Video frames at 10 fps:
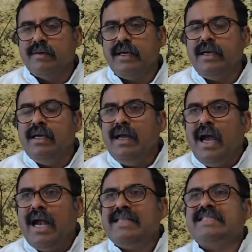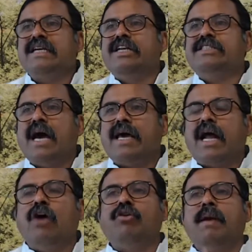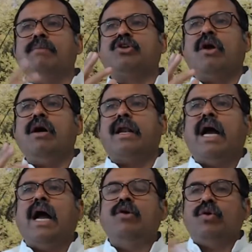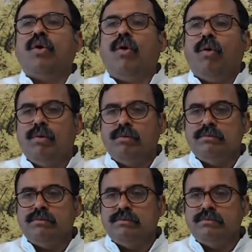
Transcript: Okay. And there's a desire. I have to become stronger. I have to grow.